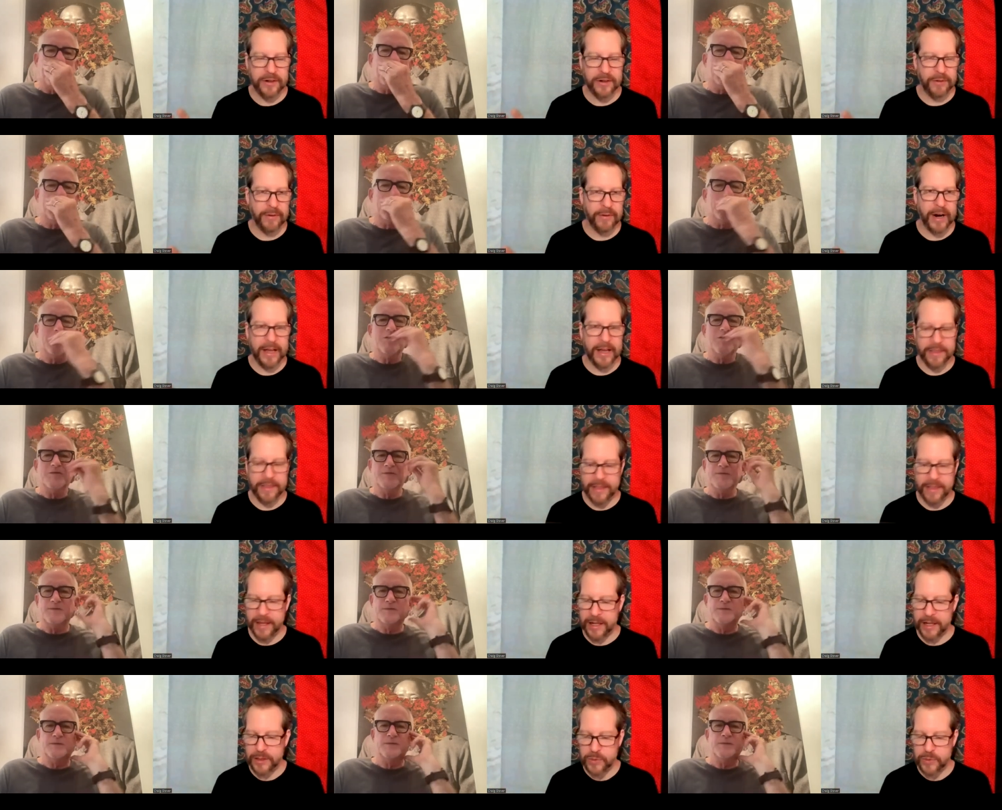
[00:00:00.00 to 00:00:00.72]
Speaker 1: done
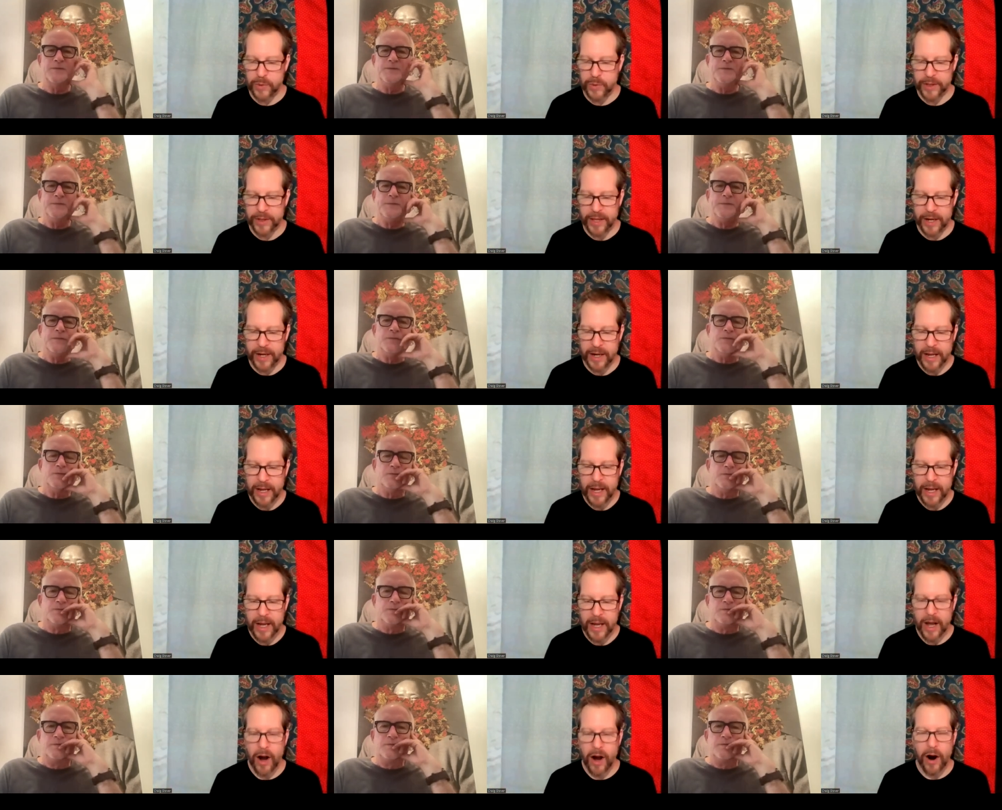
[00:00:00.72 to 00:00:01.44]
great things with it
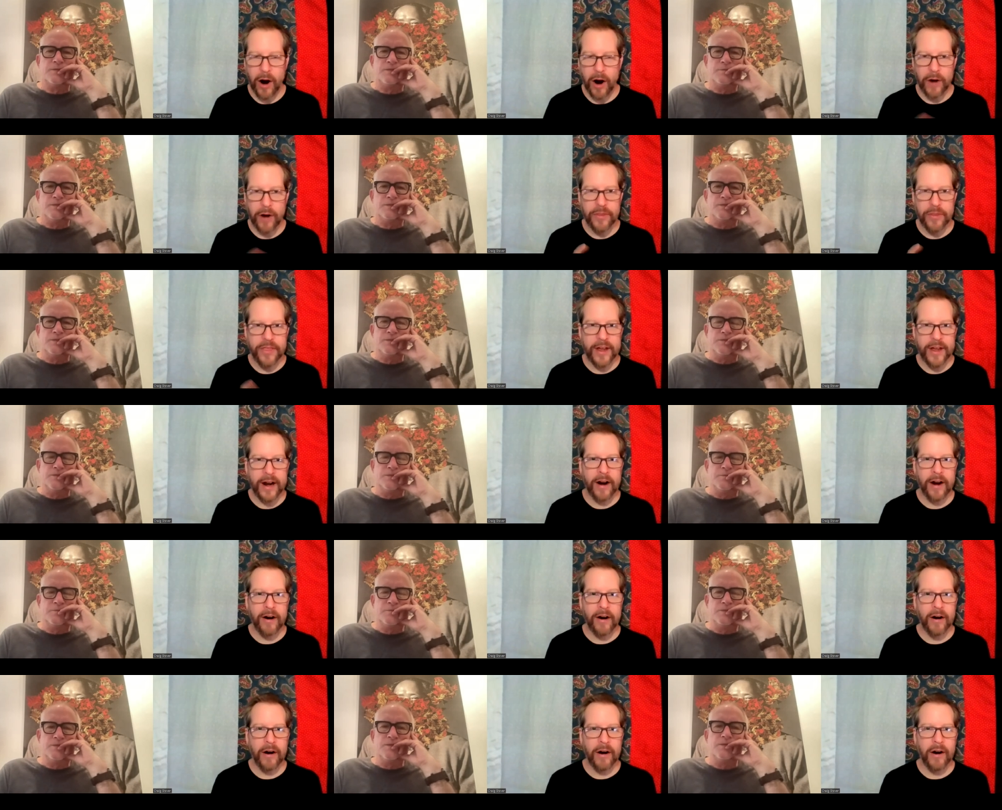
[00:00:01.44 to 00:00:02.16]
are mm-hmm.
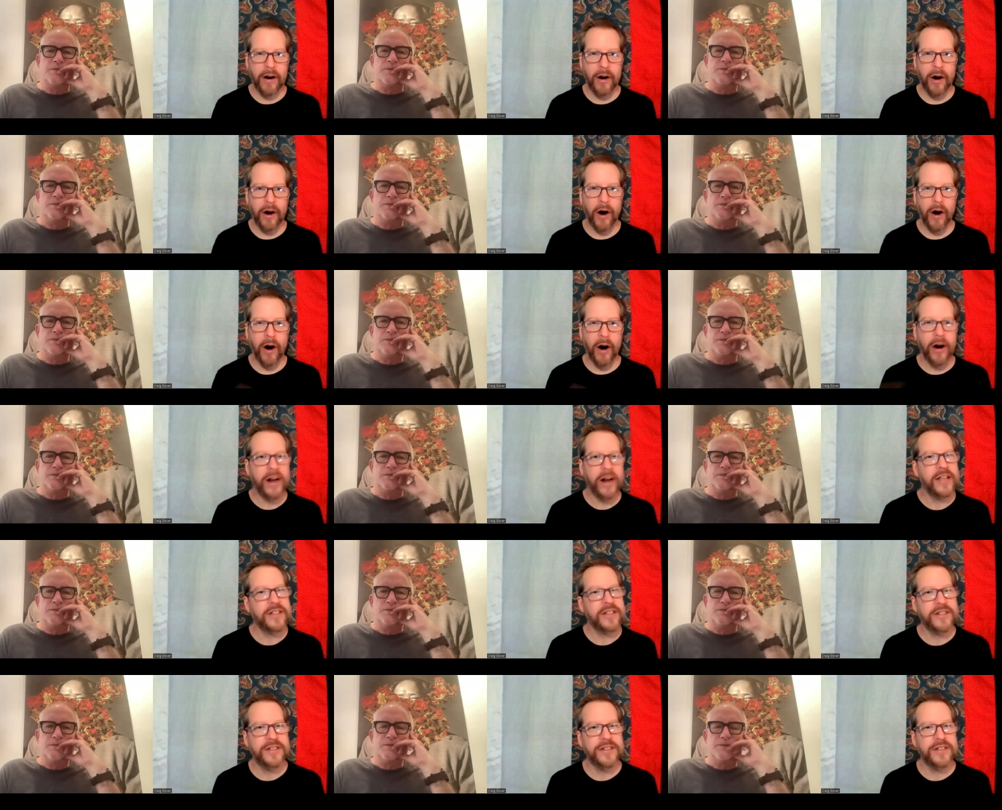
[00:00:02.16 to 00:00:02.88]
there
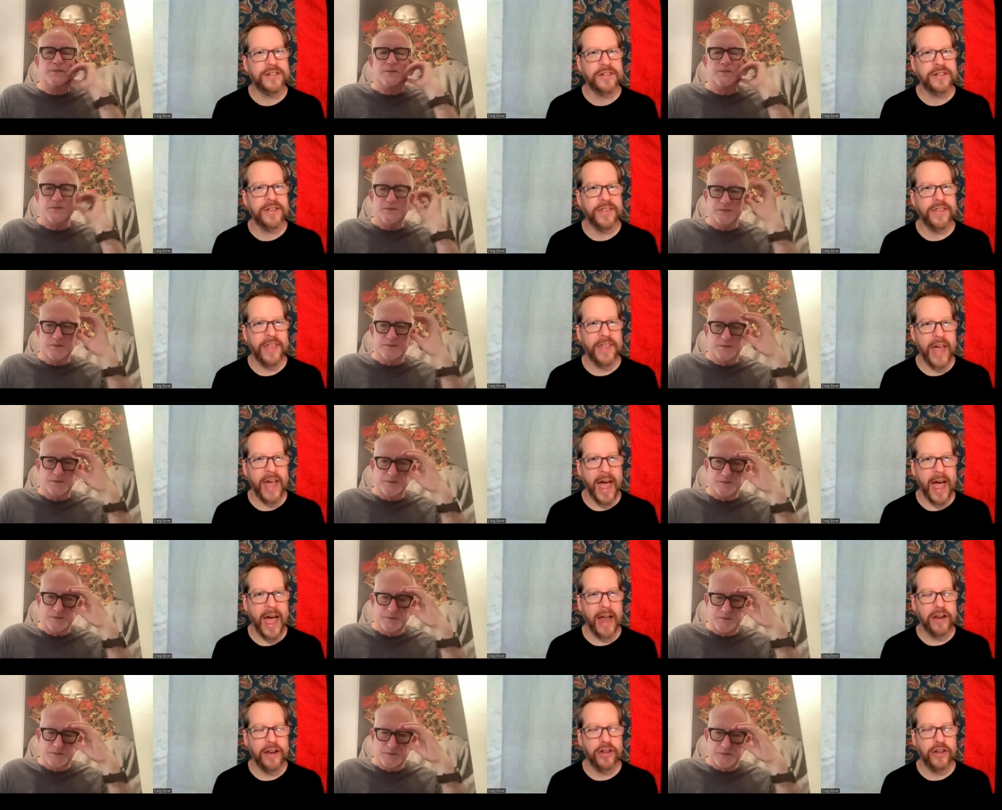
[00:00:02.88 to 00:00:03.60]
artists
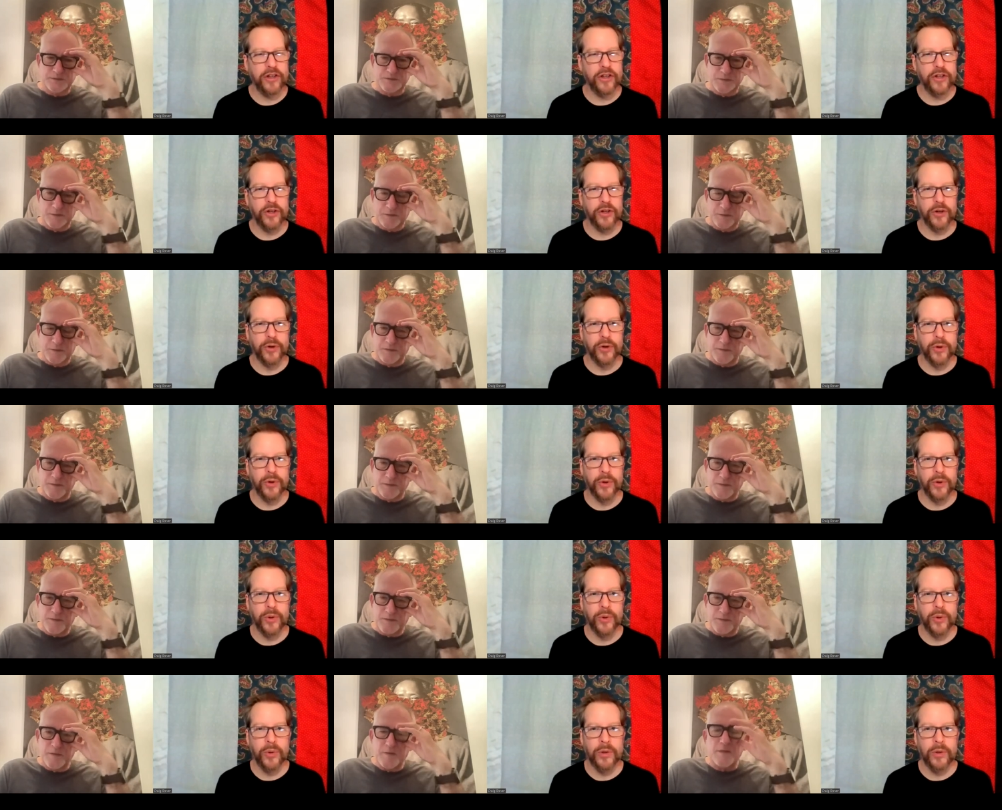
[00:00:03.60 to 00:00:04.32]
that
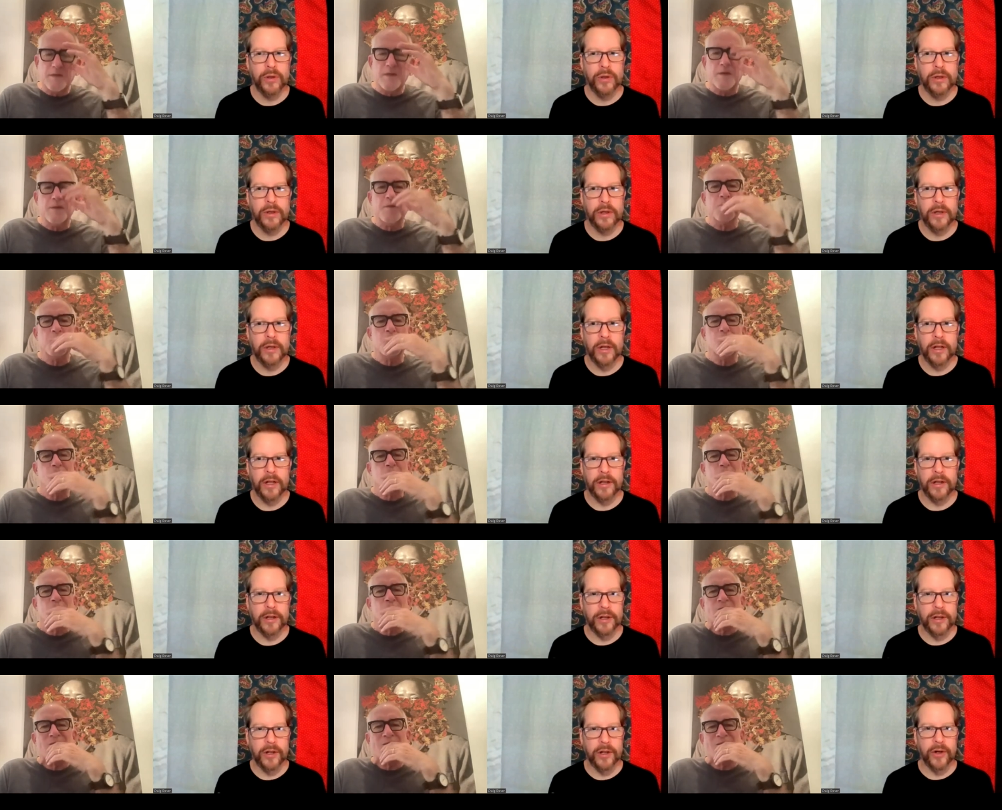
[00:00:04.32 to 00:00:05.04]
you
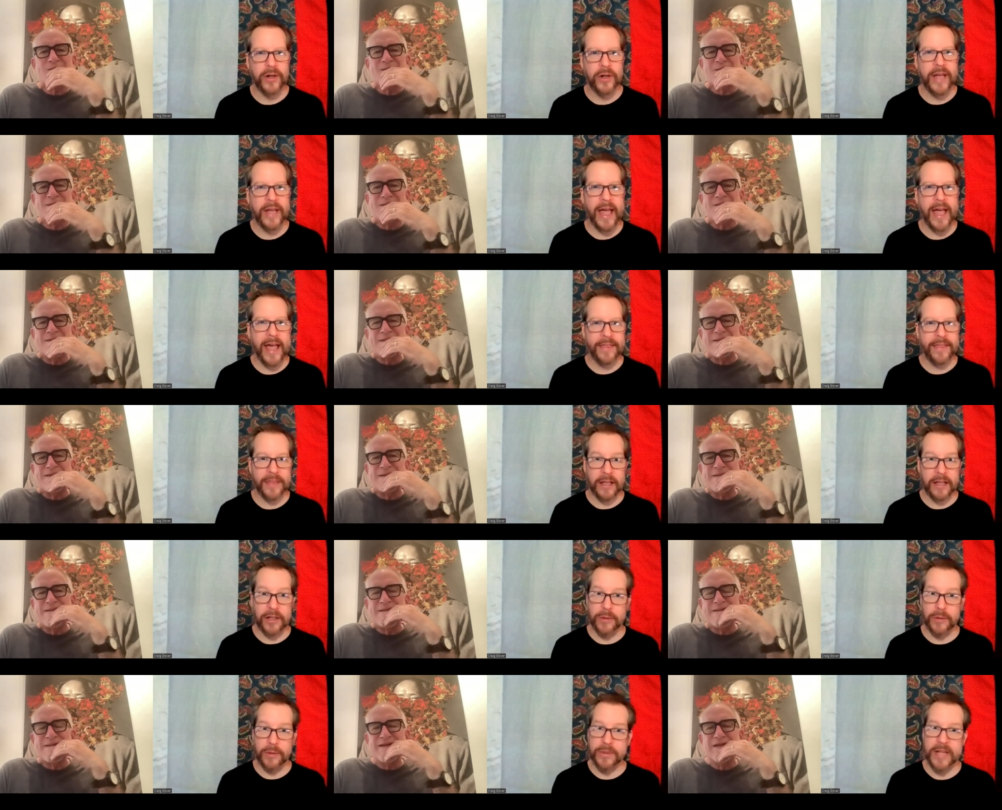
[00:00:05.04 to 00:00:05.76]
look
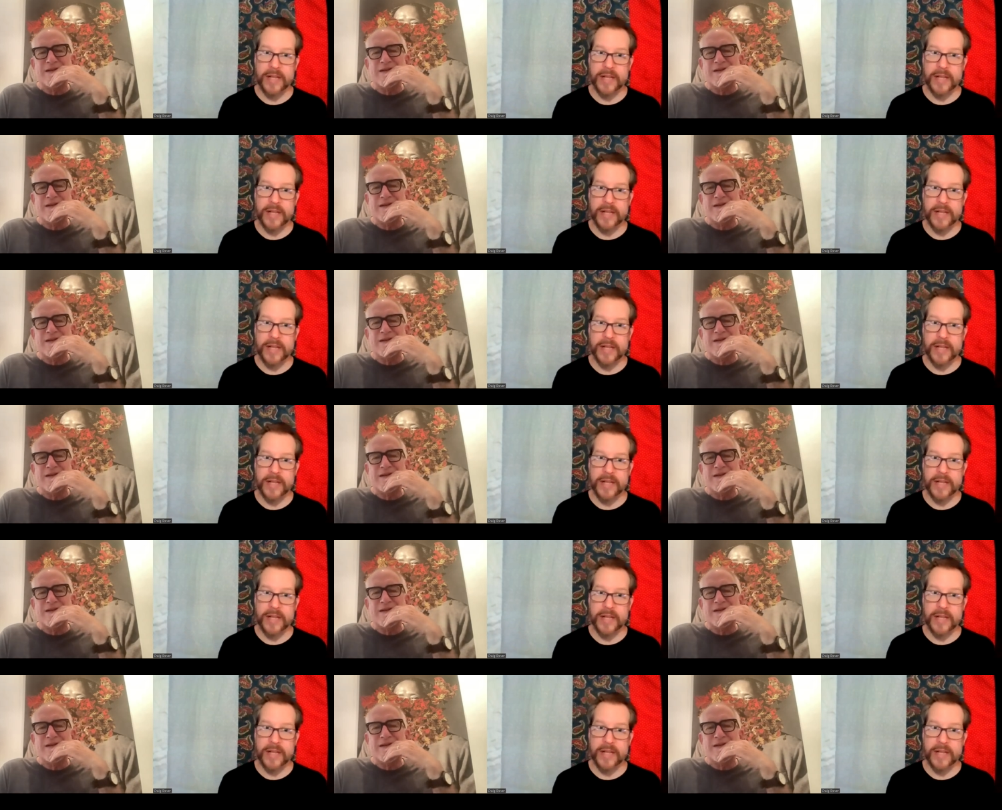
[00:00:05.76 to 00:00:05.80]
at that